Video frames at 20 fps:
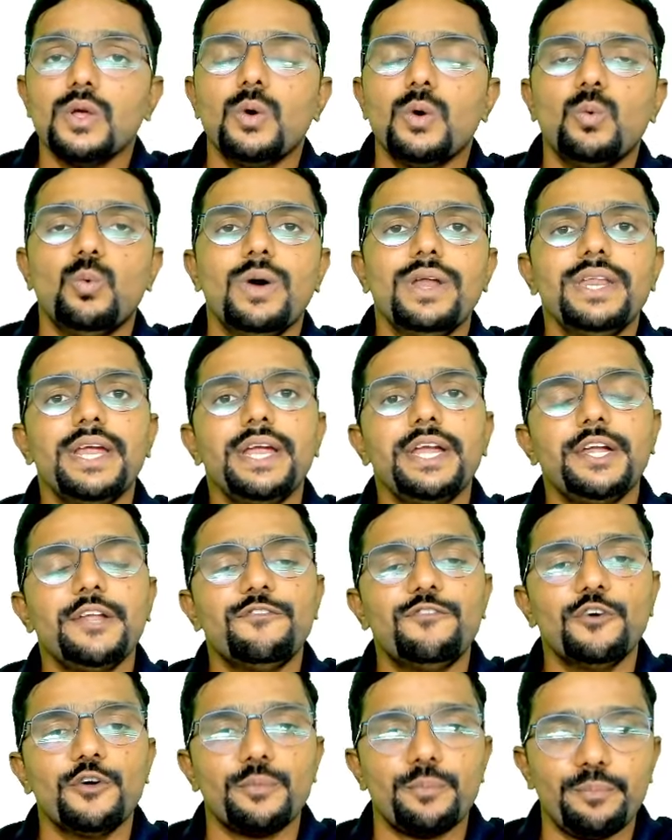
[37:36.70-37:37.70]

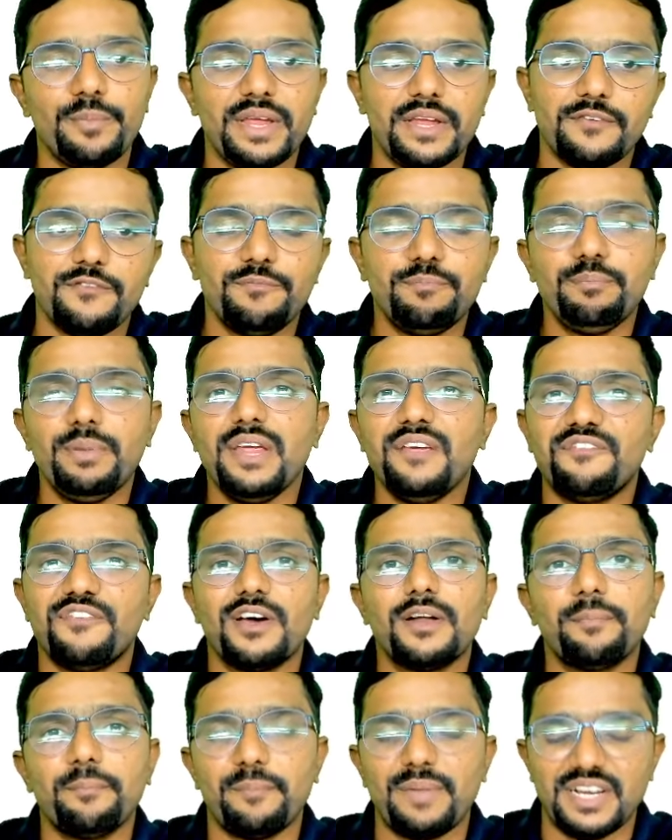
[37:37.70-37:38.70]
194P. P
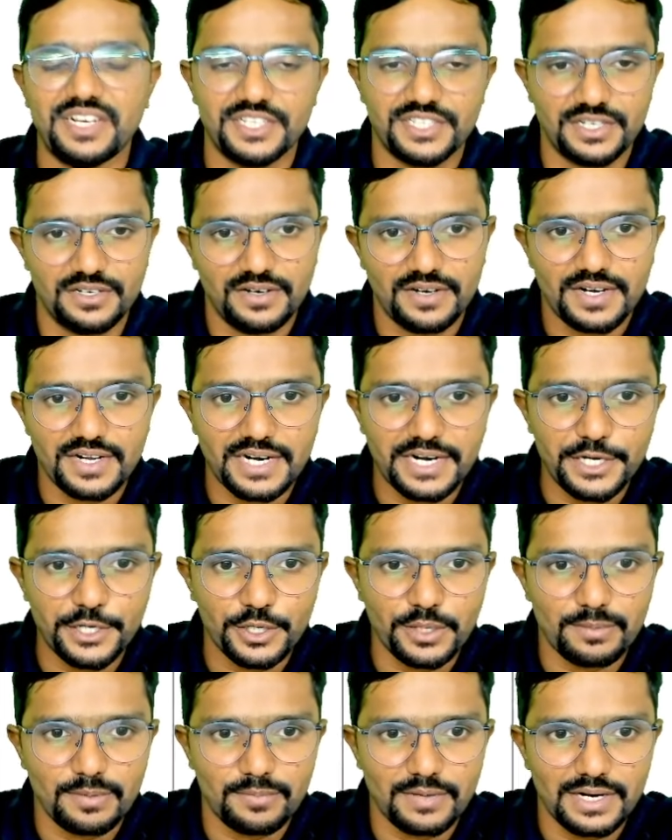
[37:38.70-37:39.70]
for pension. Try to
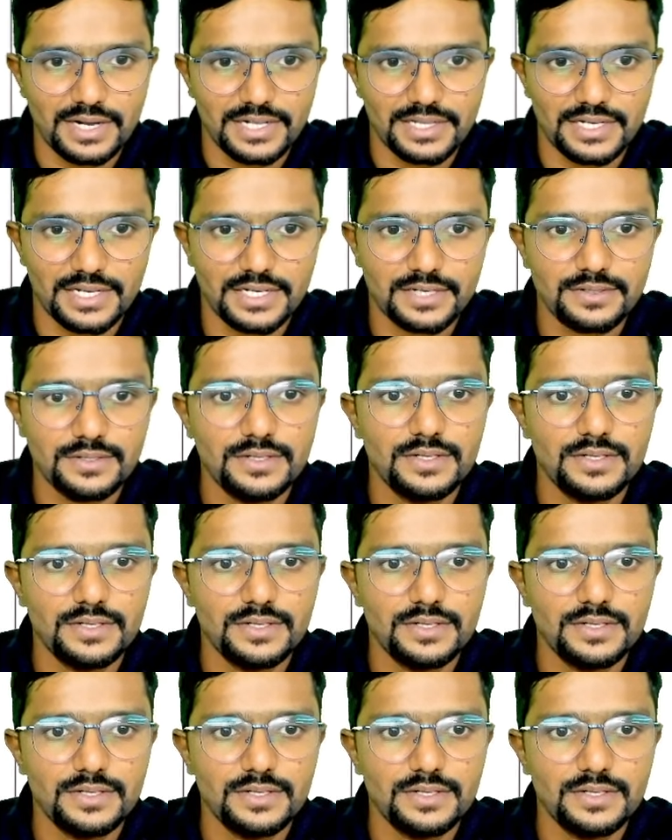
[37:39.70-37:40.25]
remember like that.